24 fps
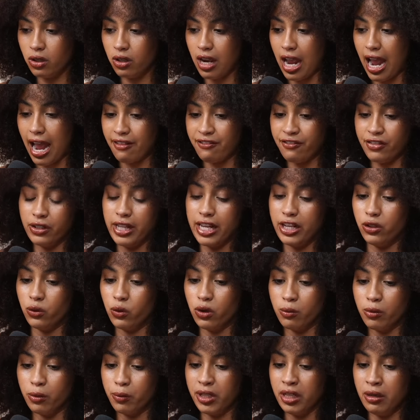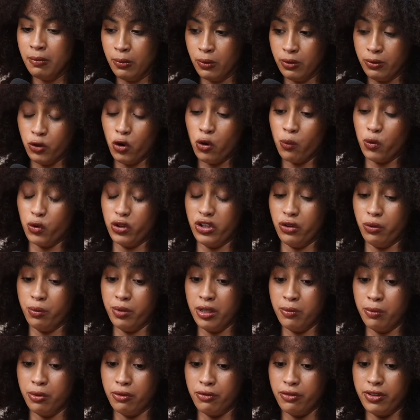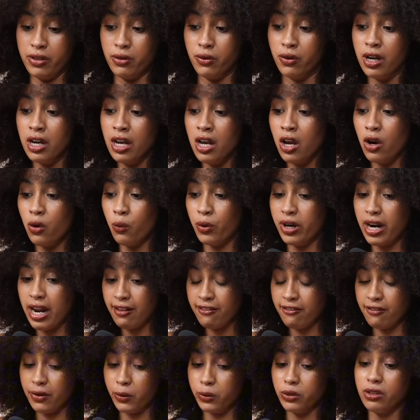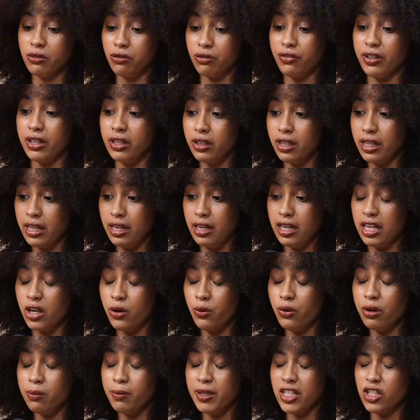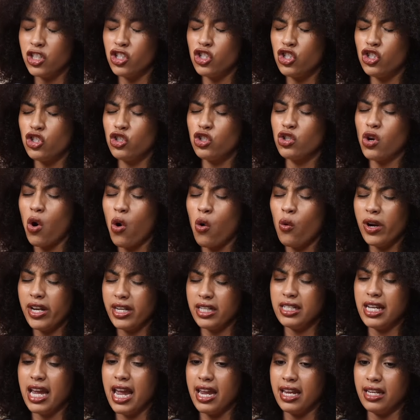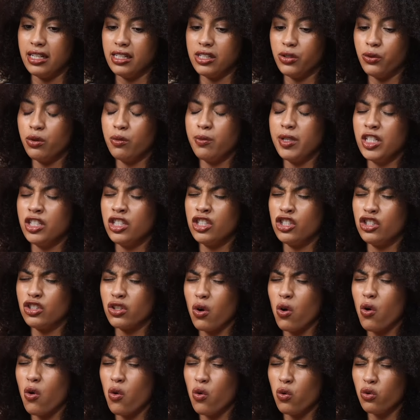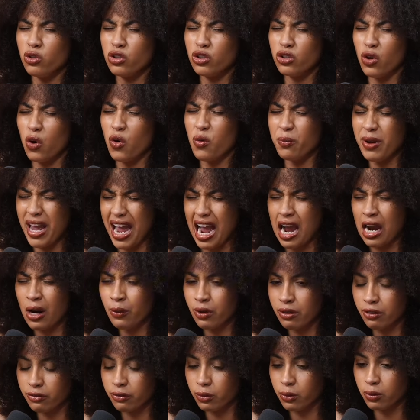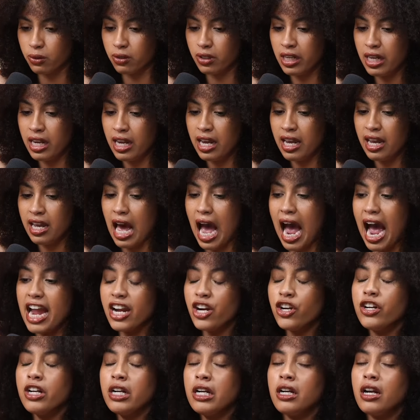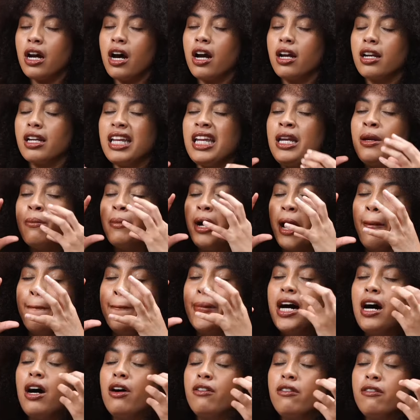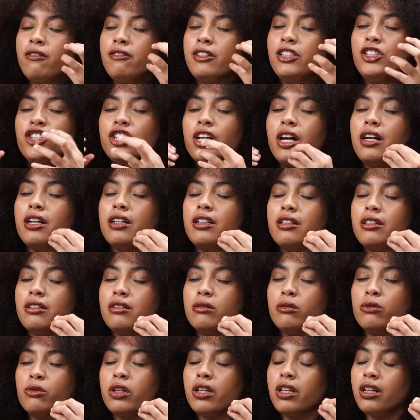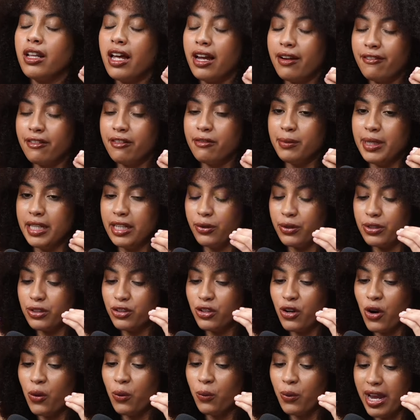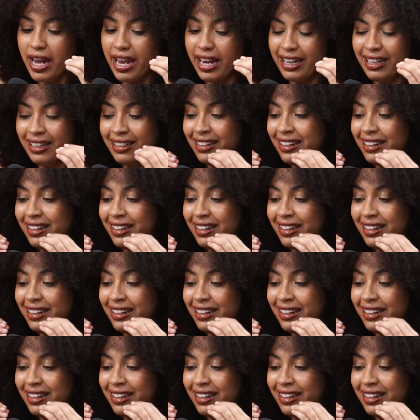I feel like normal people, normal heal people feel. When I felt a feeling, it would be so intense. It would be so so powerful. I could not keep my mouth shut for the life of me. There was no way.